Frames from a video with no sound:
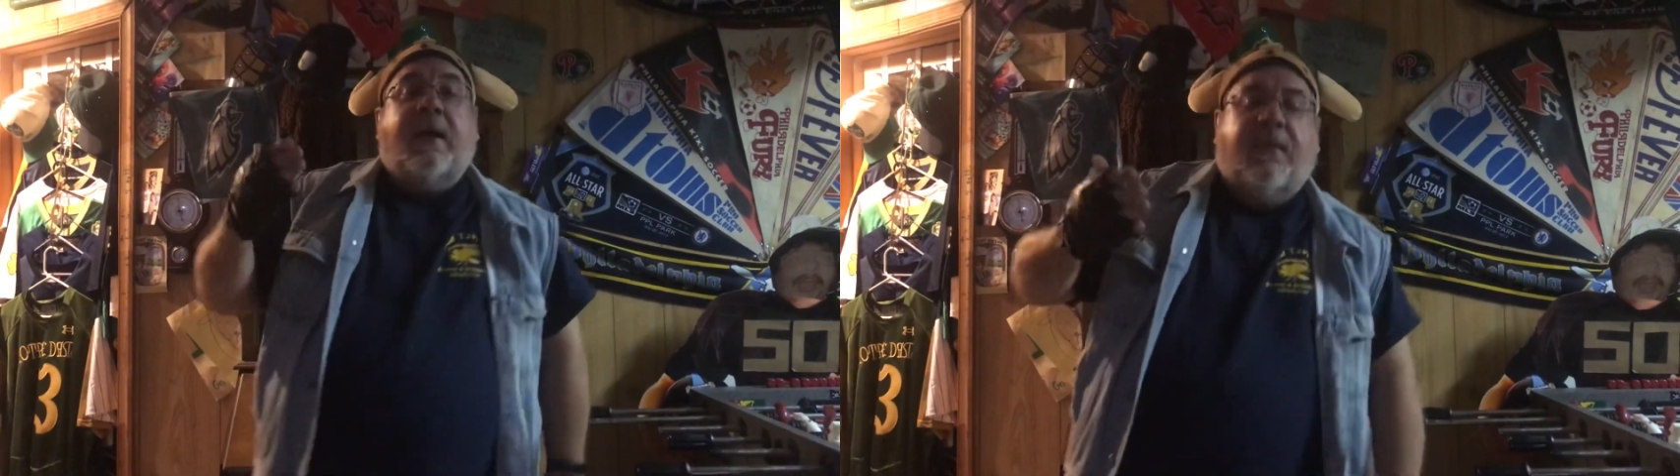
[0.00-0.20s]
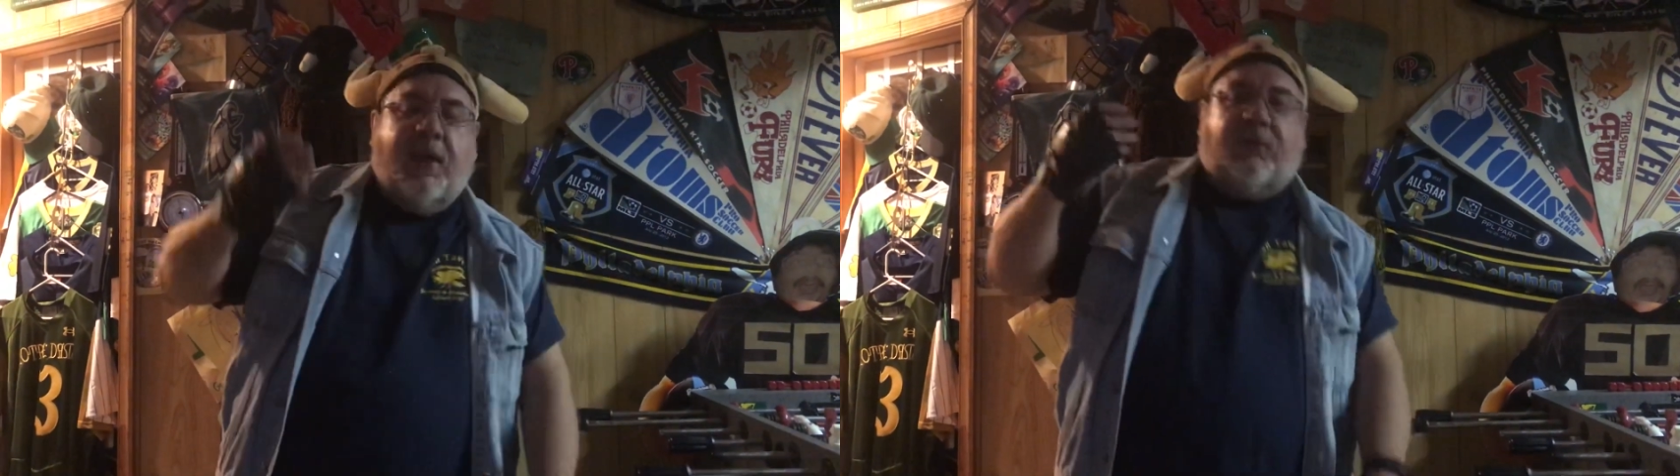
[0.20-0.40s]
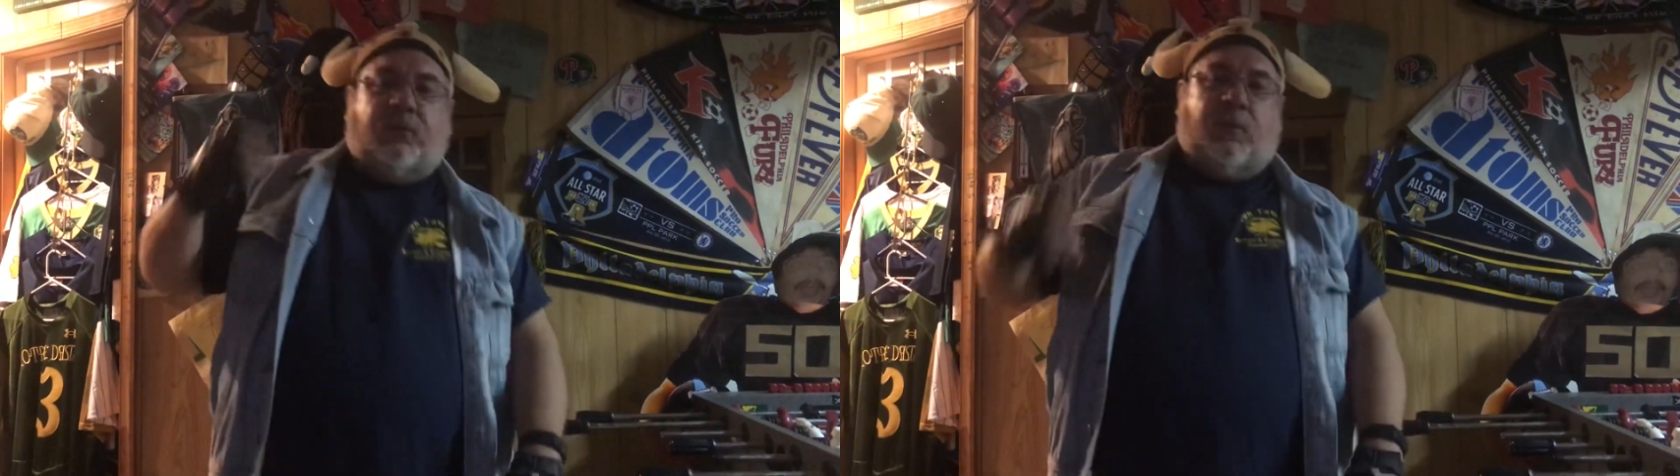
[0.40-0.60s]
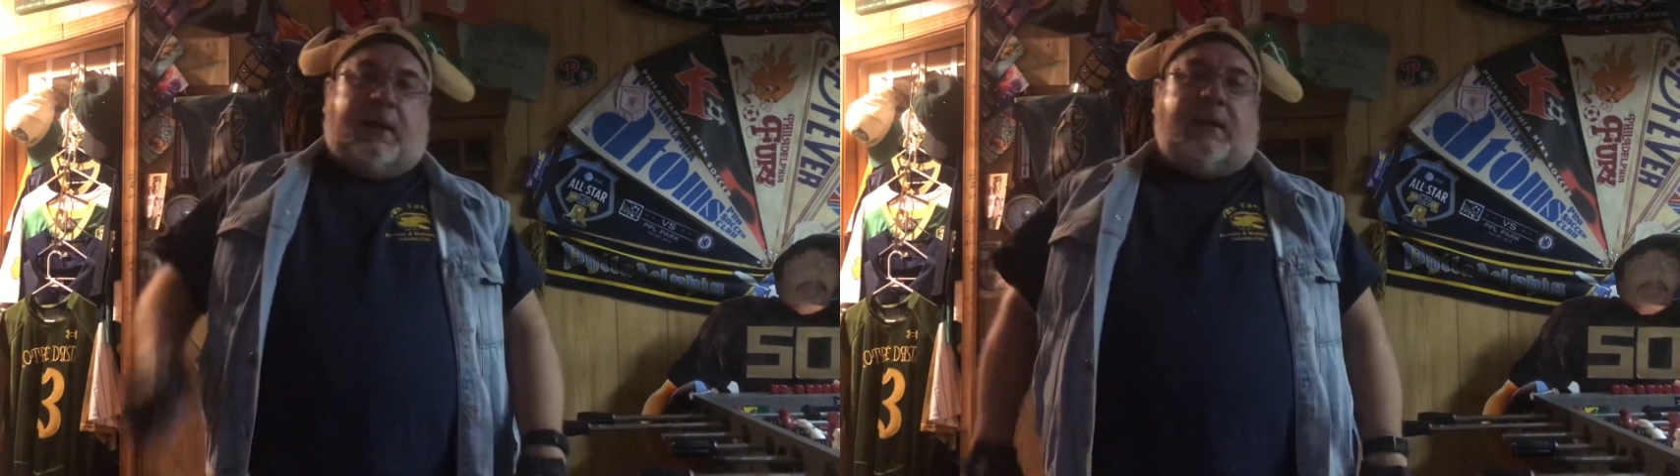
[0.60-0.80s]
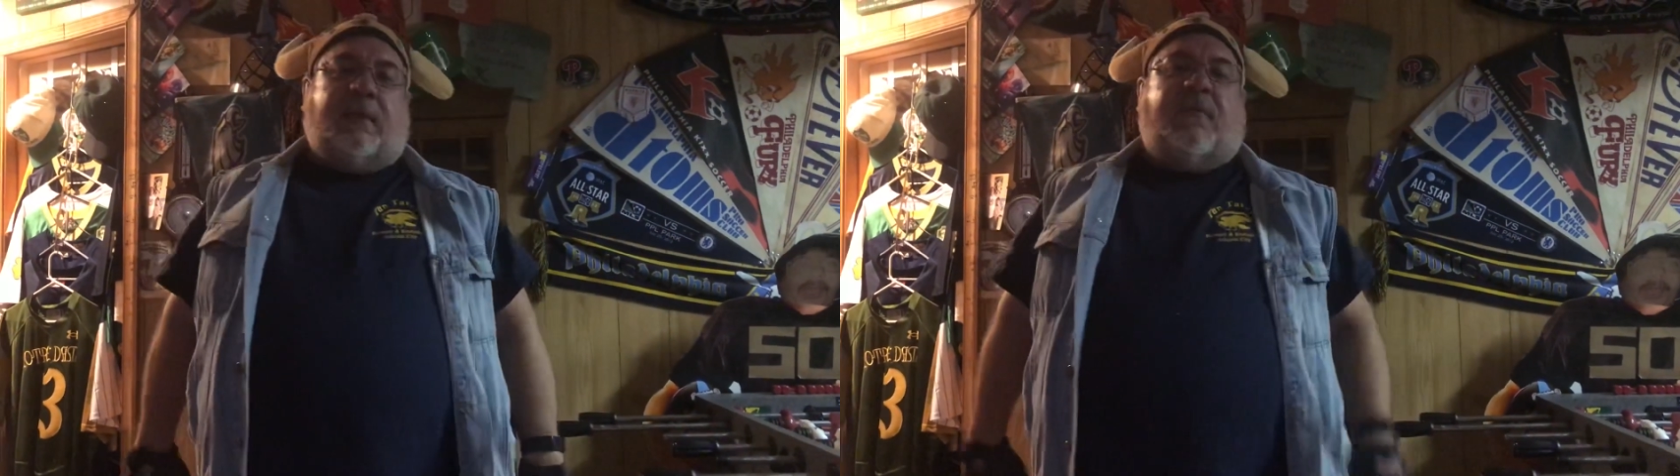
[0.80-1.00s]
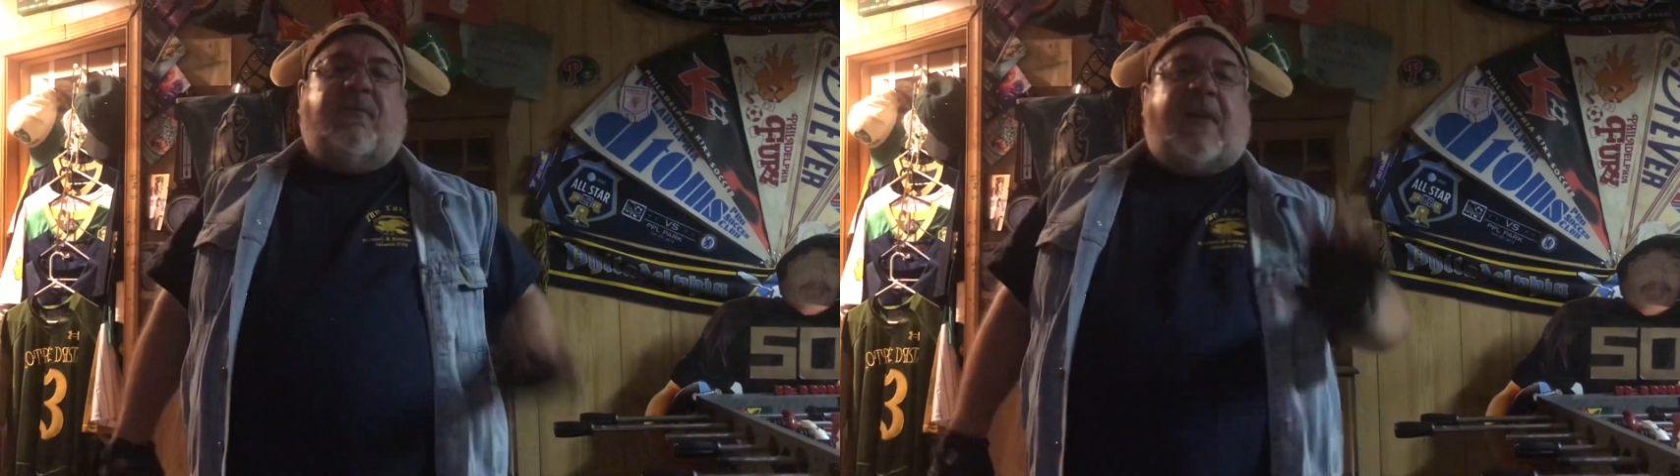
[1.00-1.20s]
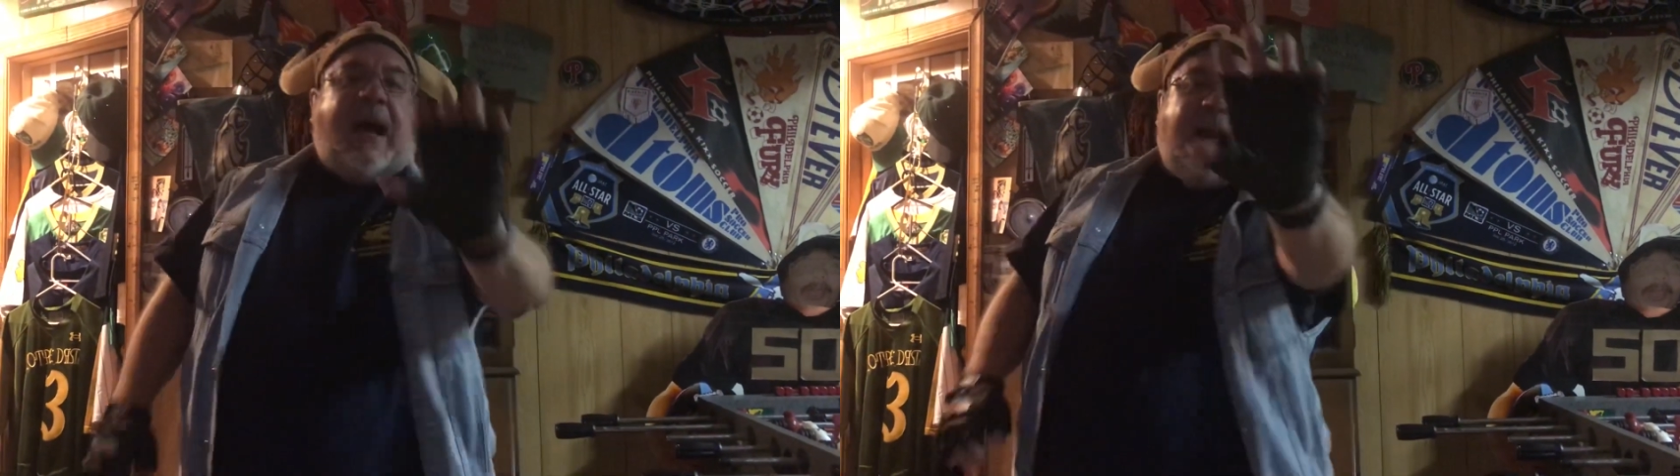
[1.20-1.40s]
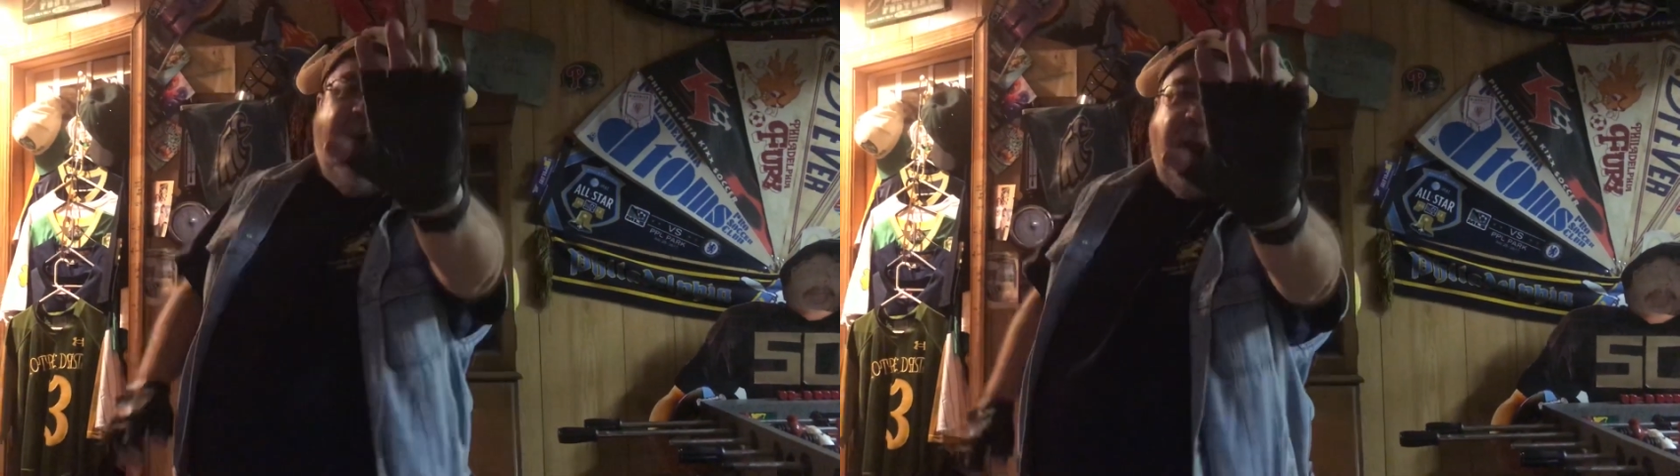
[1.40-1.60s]
This week, the
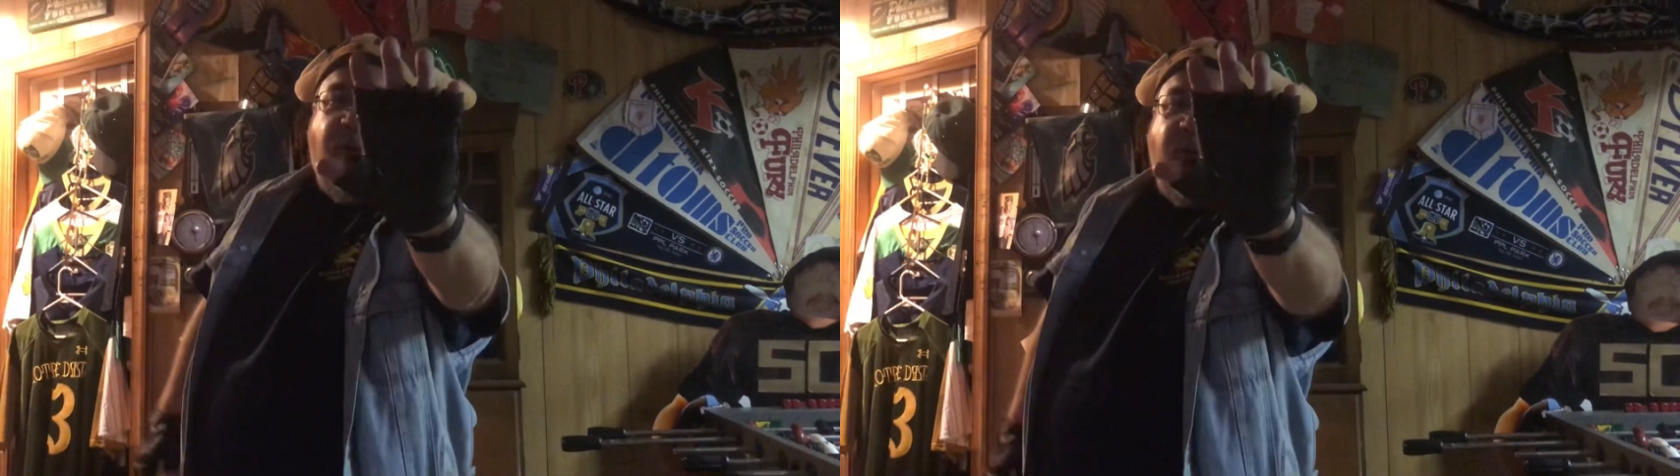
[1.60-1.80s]
$5